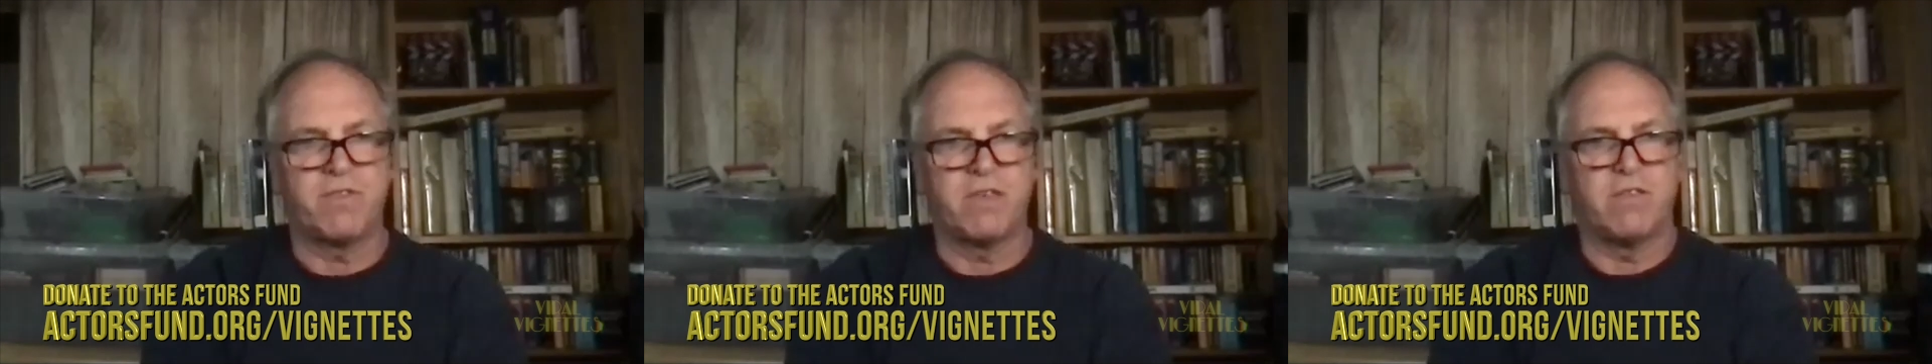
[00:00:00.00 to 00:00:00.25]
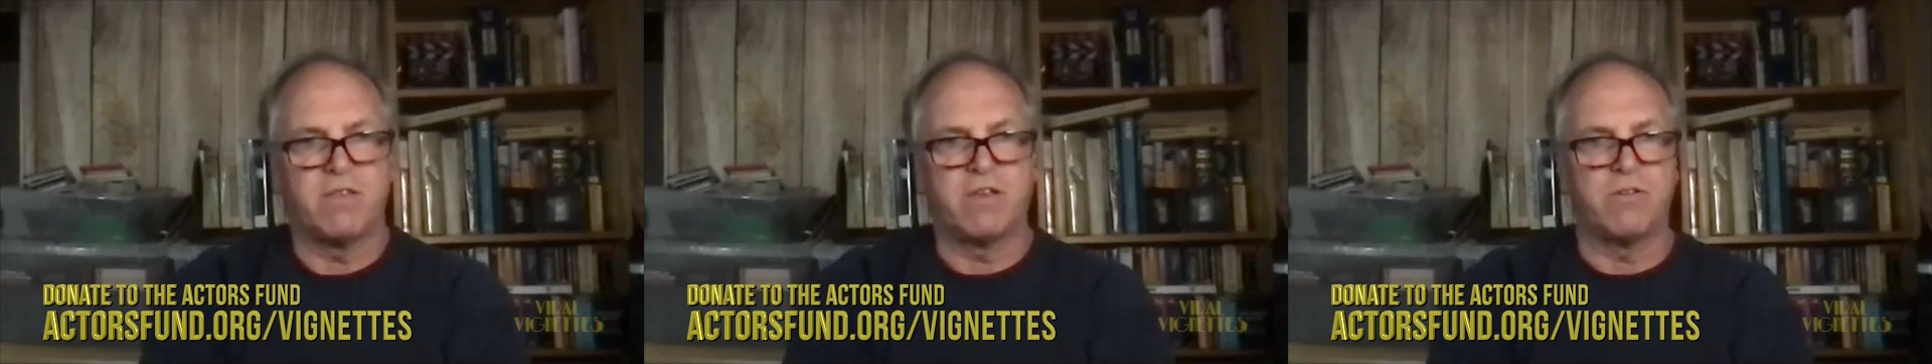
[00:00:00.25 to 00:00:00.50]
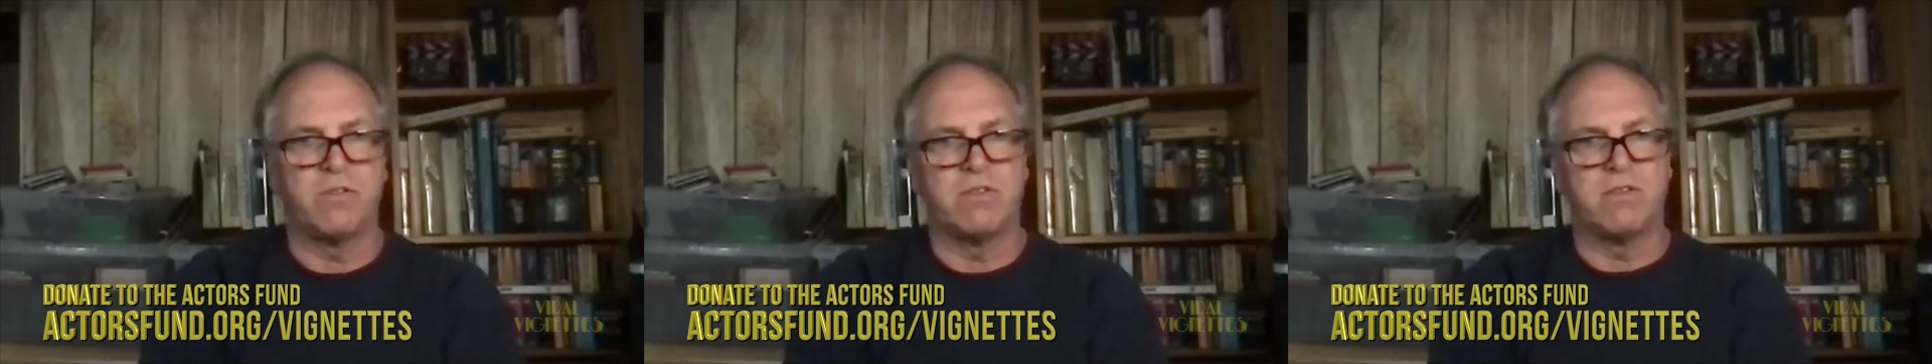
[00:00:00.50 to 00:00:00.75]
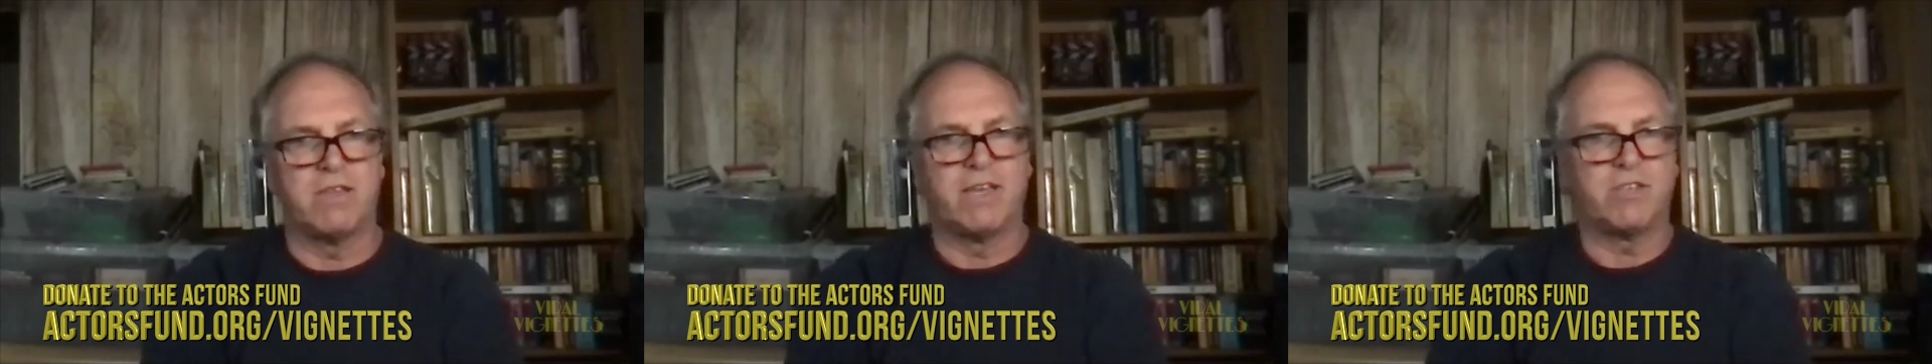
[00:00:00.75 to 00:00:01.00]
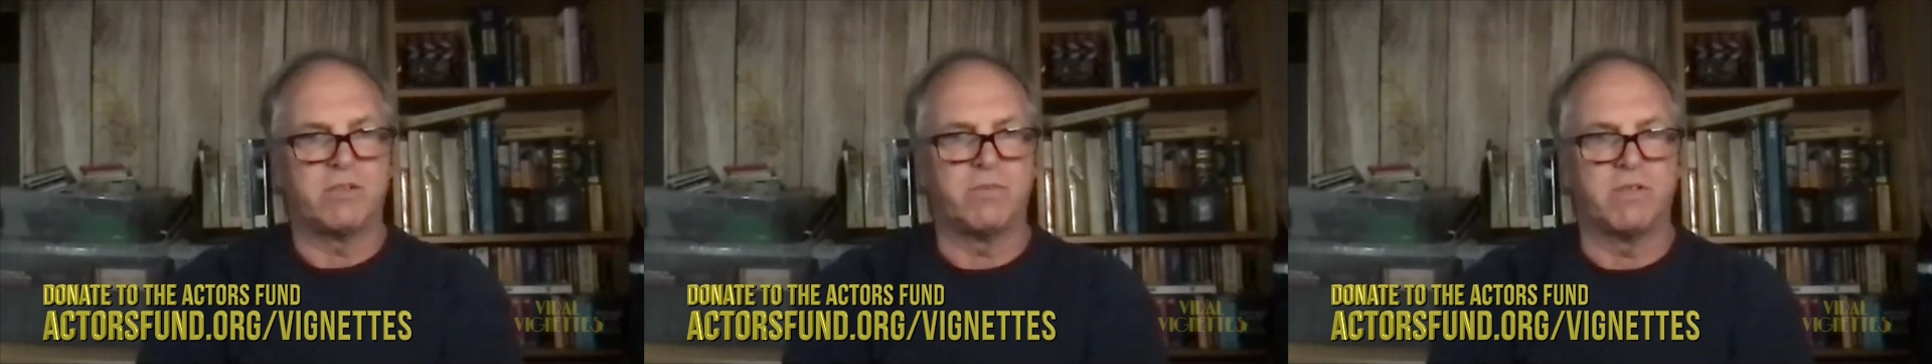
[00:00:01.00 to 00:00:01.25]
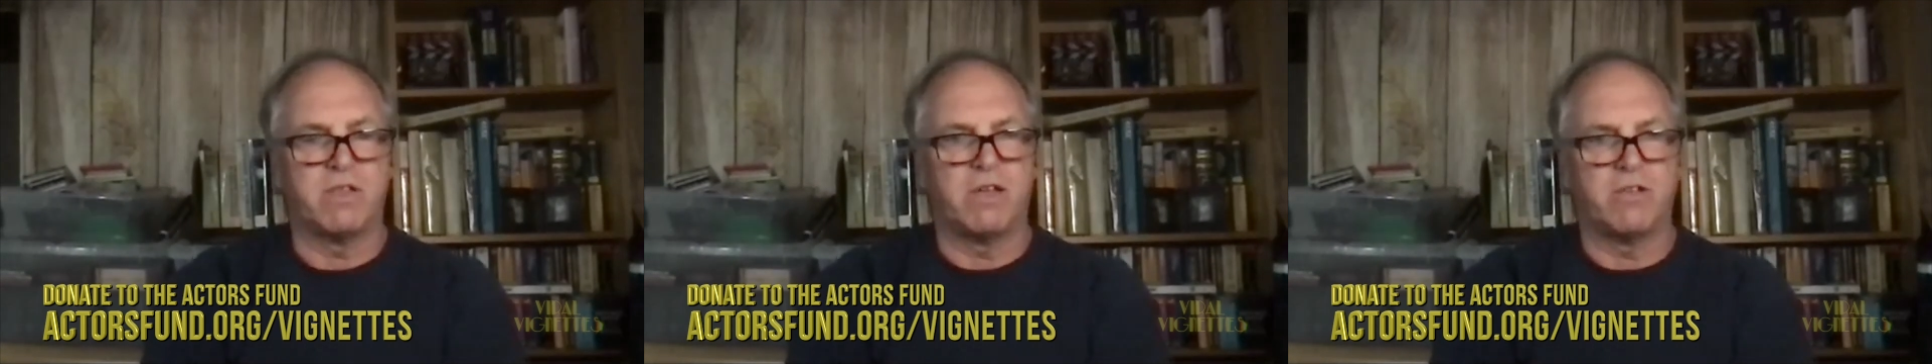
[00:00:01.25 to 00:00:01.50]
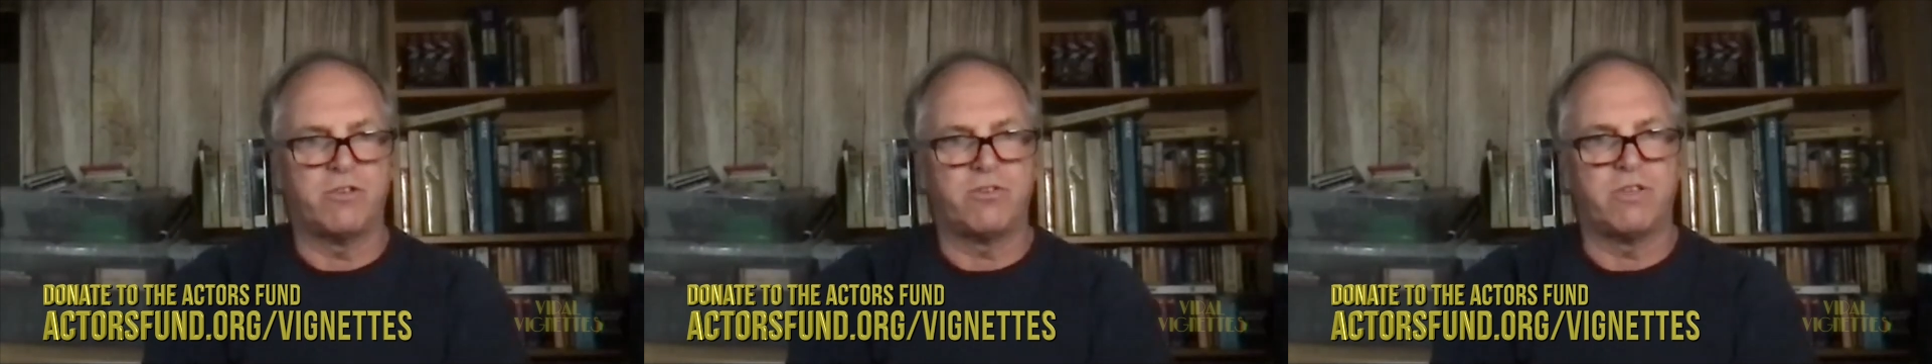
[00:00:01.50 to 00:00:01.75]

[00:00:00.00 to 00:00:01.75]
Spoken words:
they couldn't ask them to lunch.